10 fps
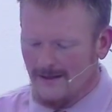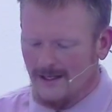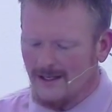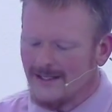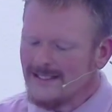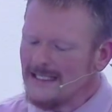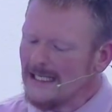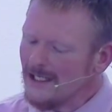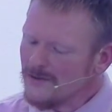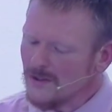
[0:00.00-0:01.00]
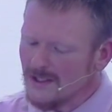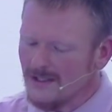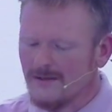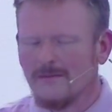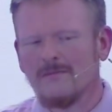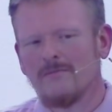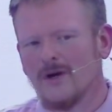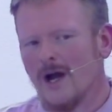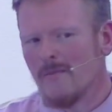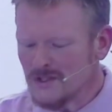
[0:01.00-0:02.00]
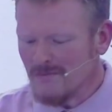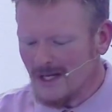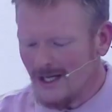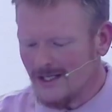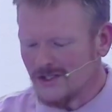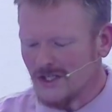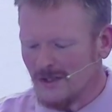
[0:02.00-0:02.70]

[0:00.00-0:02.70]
In 1900, the Brahmo Samaj